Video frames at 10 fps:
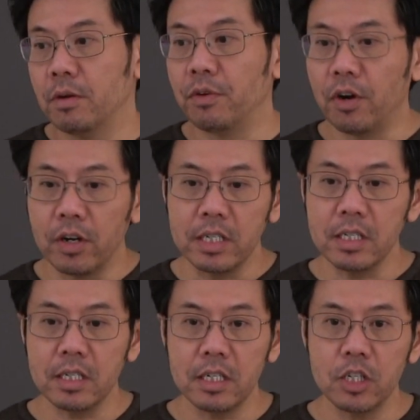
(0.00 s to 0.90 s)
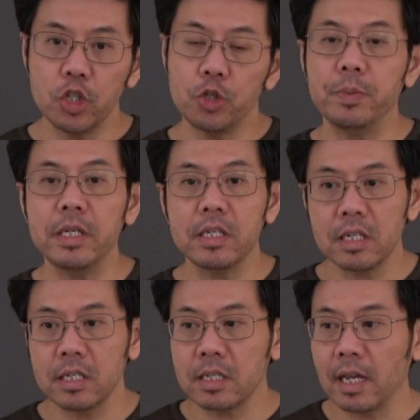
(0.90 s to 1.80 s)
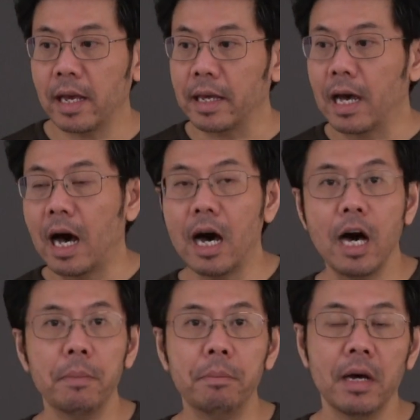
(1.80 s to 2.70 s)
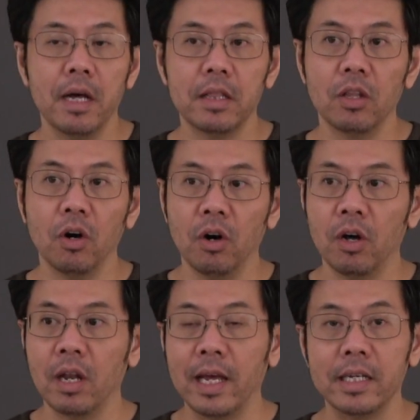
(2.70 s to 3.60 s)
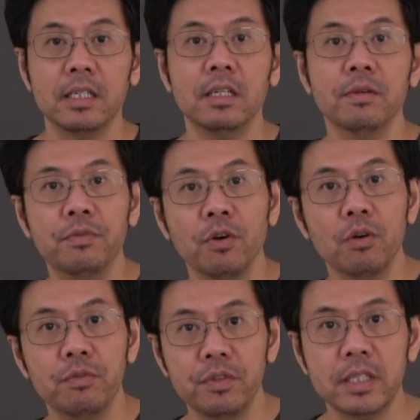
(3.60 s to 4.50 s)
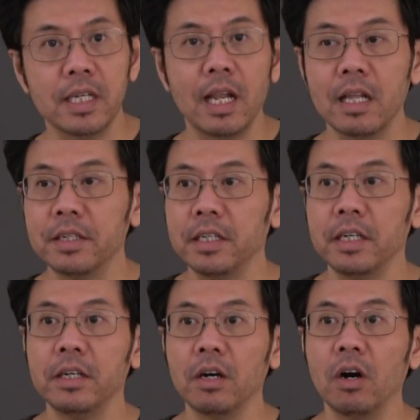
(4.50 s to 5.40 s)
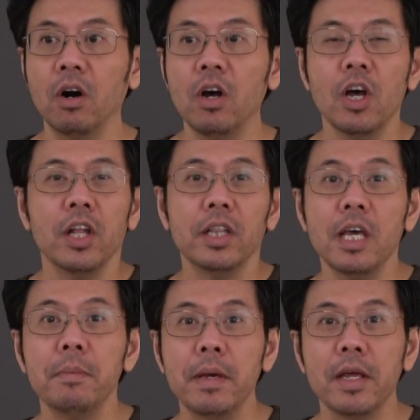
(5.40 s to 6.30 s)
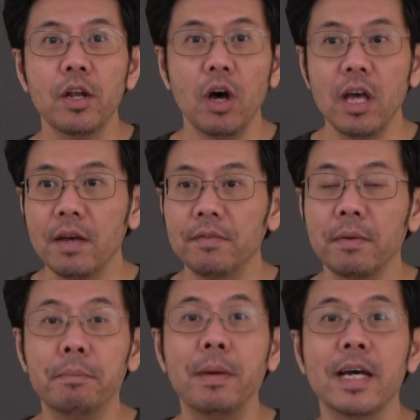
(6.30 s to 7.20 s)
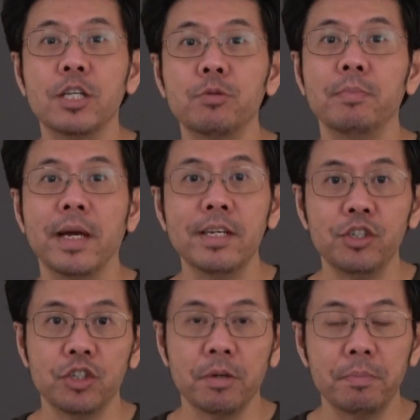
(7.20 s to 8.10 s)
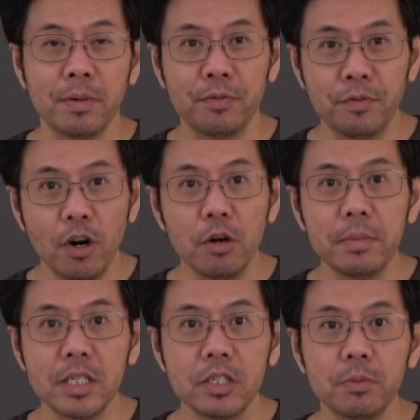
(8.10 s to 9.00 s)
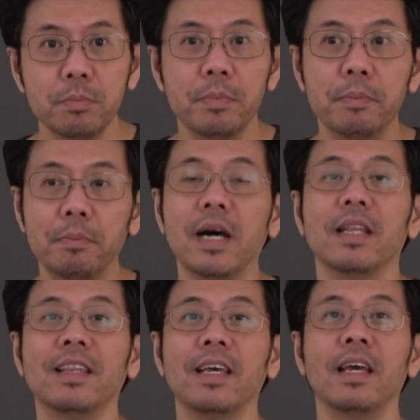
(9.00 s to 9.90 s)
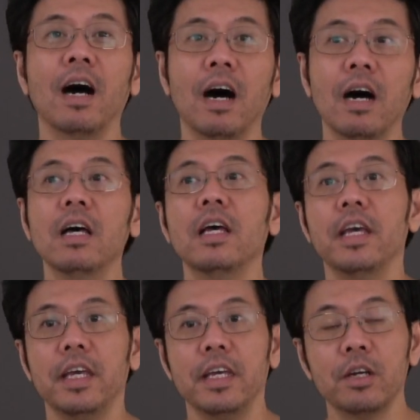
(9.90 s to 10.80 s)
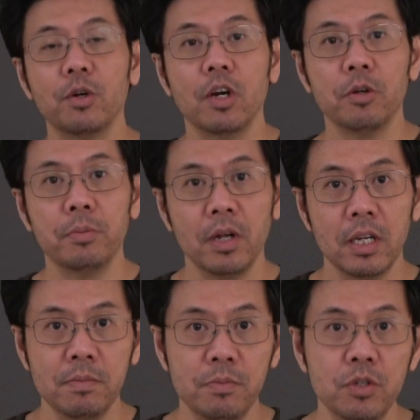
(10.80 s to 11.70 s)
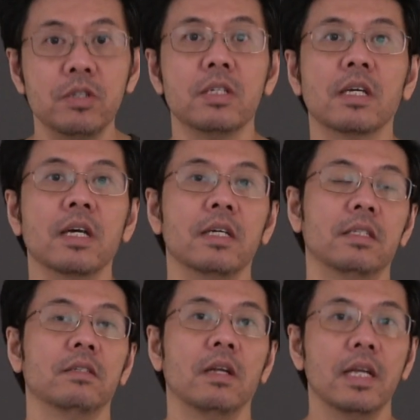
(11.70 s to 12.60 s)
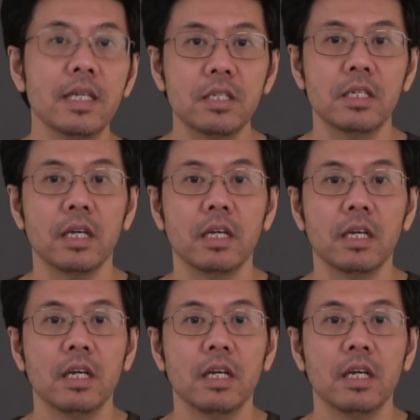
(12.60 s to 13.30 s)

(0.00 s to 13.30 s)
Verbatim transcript: for instance, speakers like Harbeth or like DeVore Fidelity or they may not have a best measure performance, but they are incredibly musical to listen.